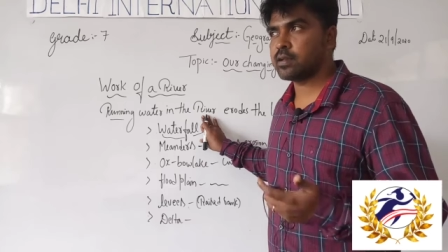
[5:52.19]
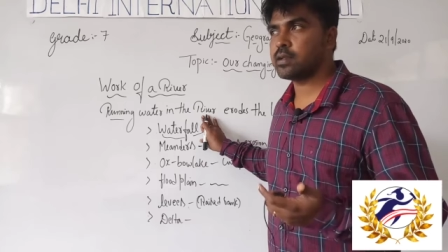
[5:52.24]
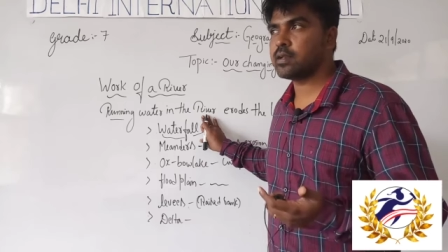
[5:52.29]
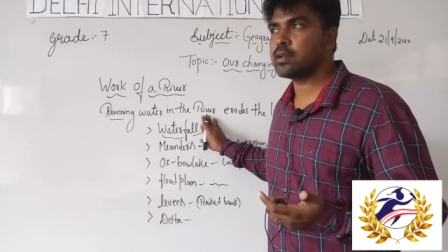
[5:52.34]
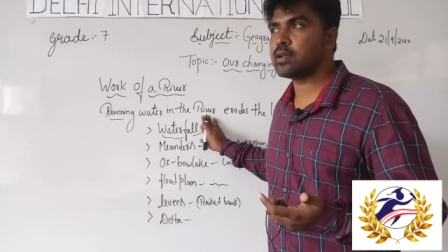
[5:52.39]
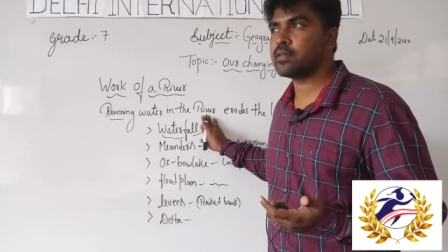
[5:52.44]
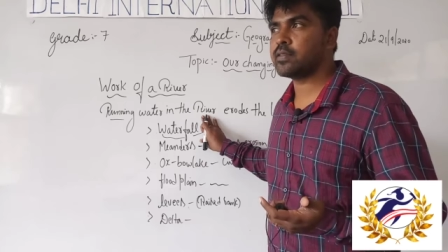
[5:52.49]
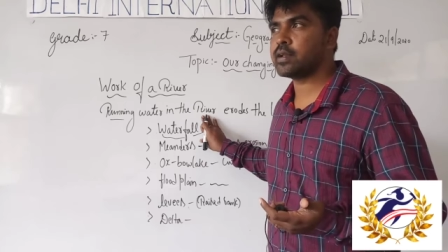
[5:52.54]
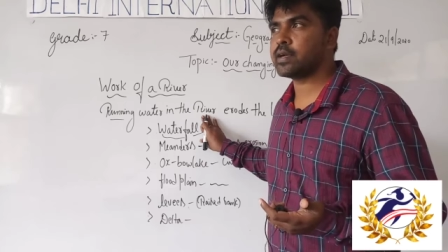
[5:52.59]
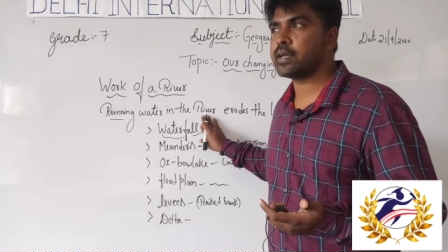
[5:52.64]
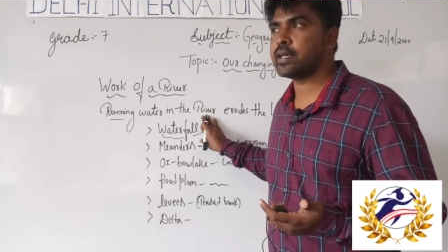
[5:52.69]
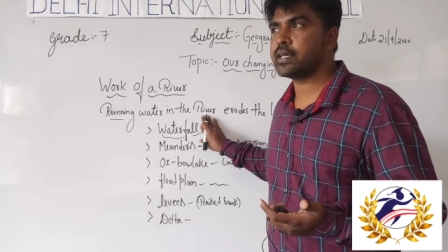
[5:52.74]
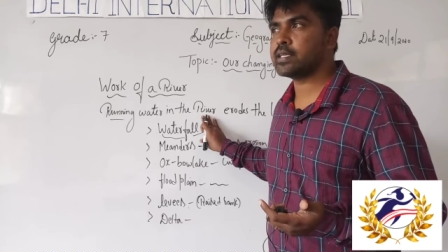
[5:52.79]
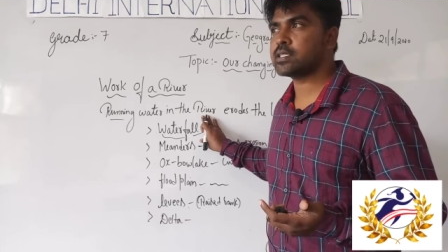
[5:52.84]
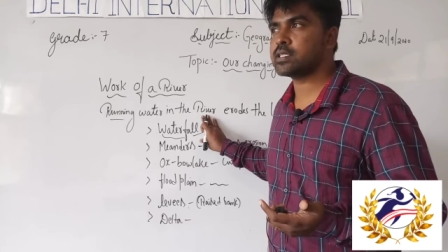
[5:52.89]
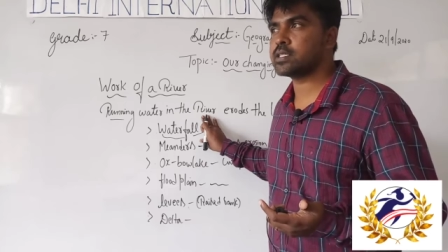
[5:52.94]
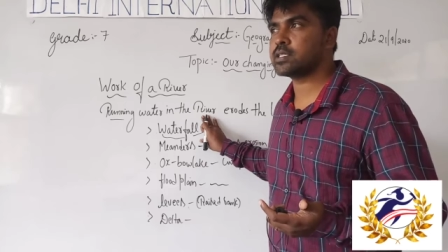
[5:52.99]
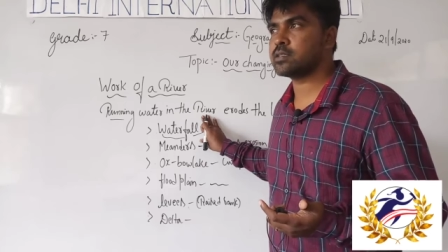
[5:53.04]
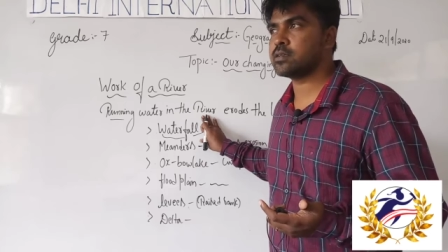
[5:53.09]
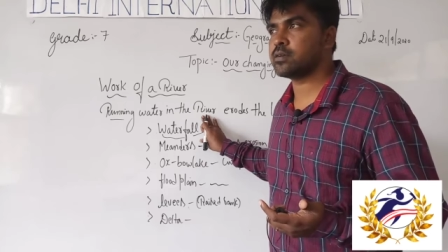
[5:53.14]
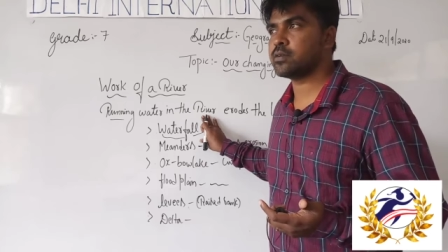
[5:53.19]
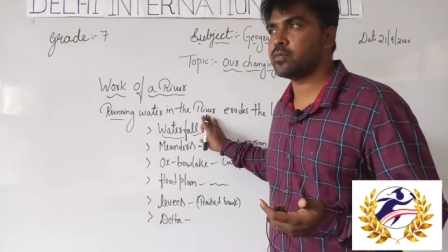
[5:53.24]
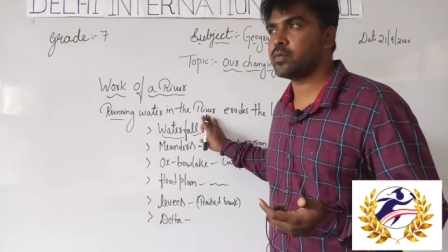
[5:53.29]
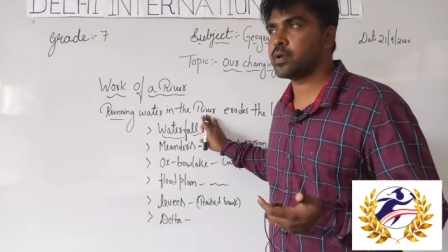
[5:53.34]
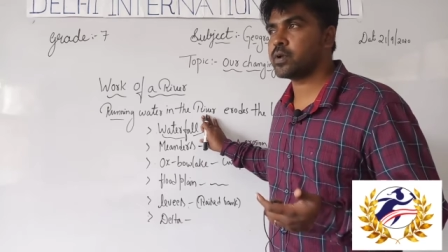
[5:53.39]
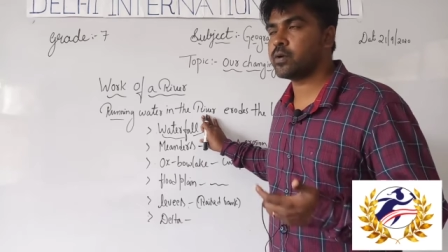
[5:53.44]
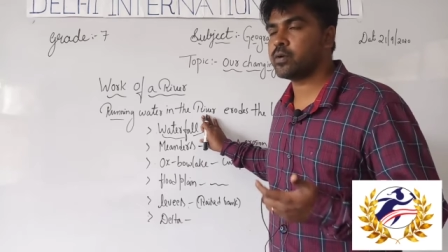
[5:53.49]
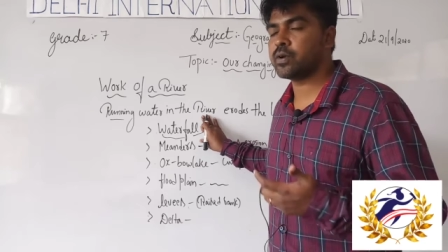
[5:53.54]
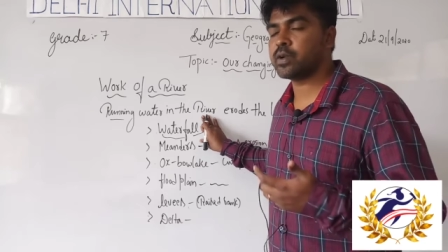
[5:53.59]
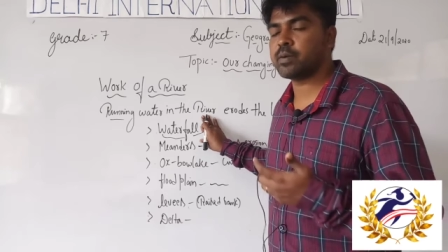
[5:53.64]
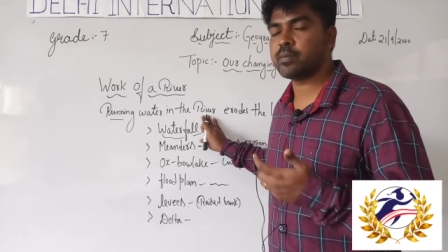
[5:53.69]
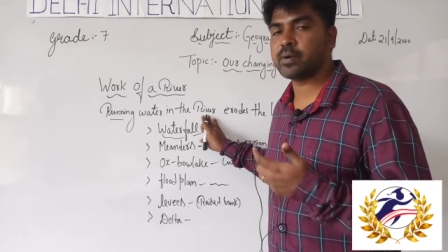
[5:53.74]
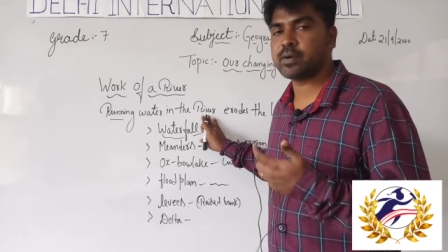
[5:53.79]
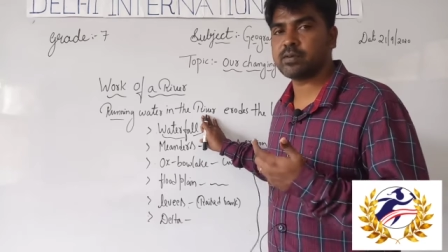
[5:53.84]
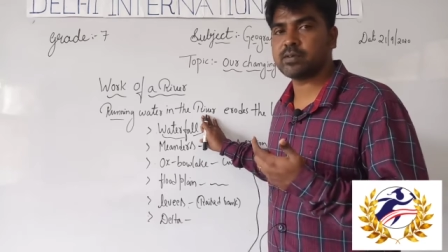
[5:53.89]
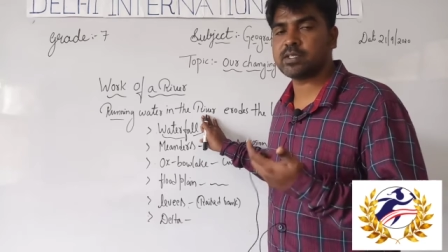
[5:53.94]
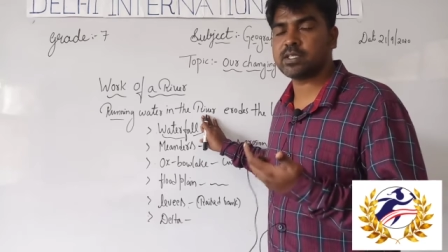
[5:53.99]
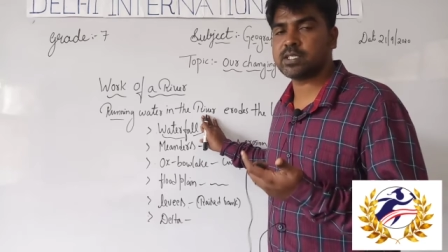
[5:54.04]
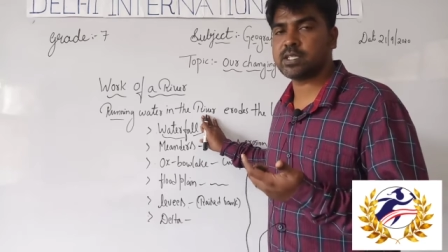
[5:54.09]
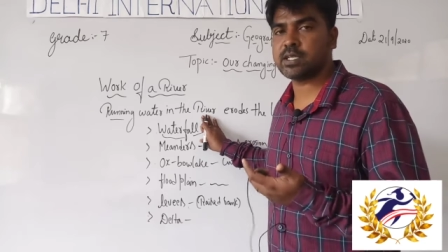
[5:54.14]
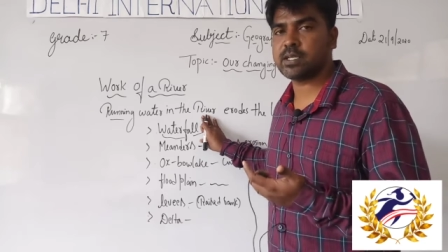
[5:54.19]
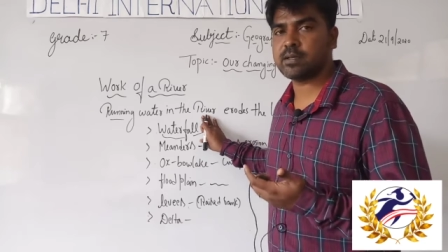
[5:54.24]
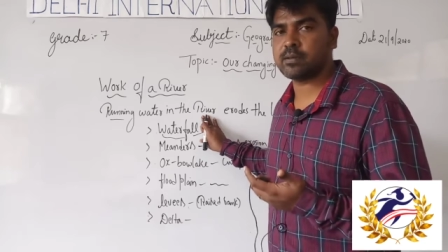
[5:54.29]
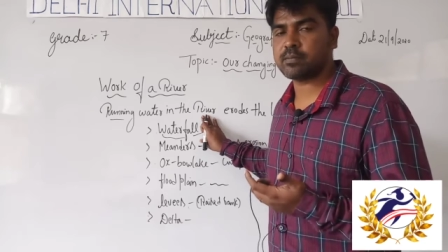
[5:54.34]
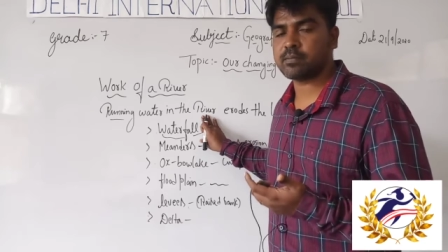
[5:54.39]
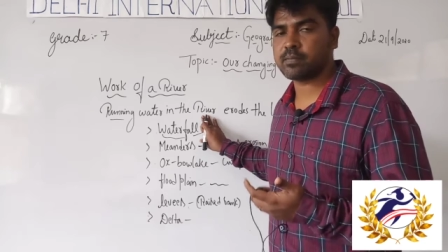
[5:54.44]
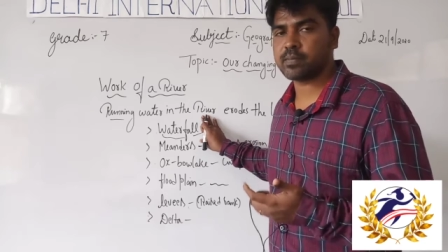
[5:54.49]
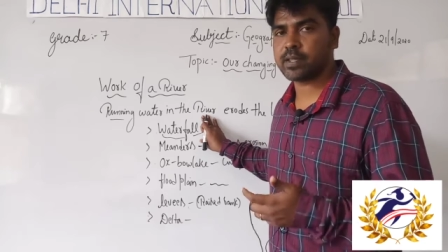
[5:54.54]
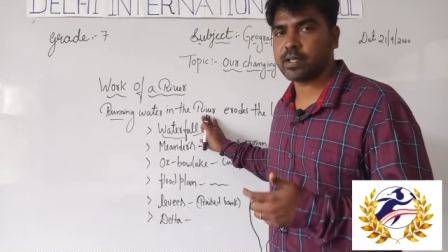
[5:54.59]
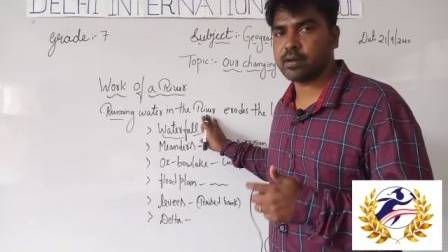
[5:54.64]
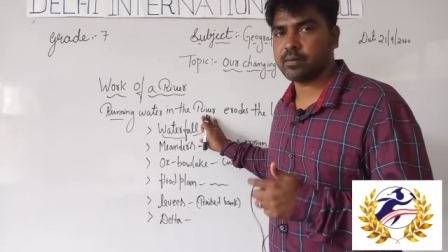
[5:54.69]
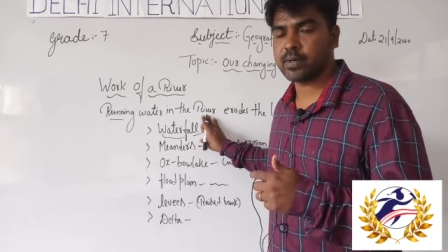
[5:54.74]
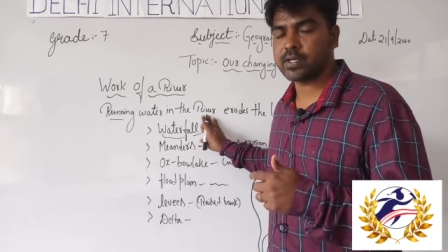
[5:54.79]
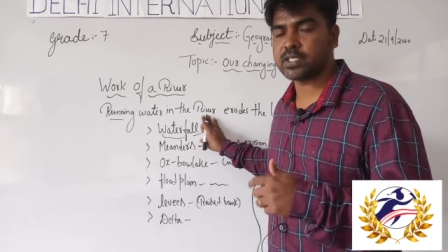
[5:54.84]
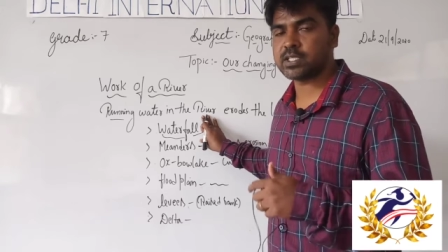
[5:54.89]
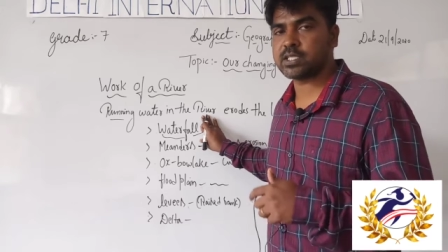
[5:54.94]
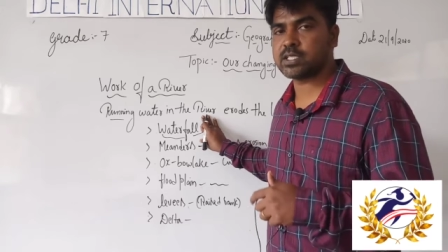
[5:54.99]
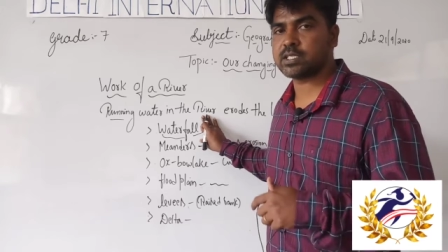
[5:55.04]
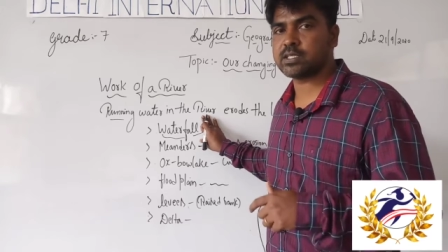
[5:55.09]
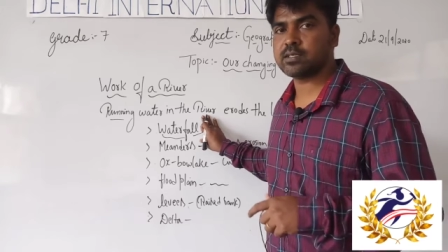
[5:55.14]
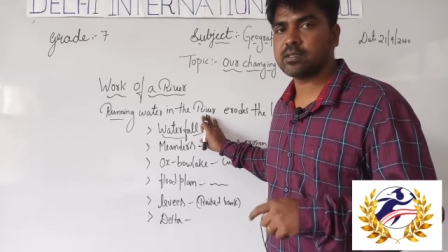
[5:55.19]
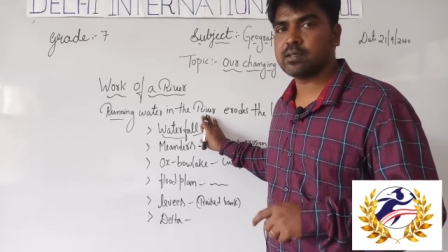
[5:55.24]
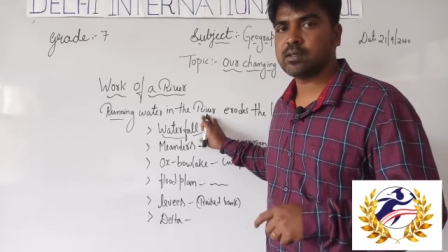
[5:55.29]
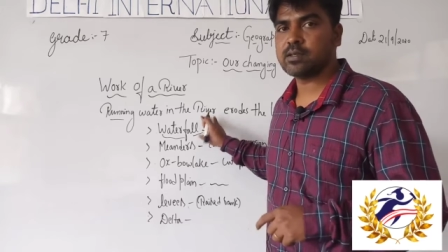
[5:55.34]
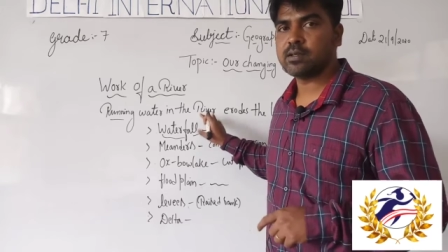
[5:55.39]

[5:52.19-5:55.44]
In other days we can't able to see much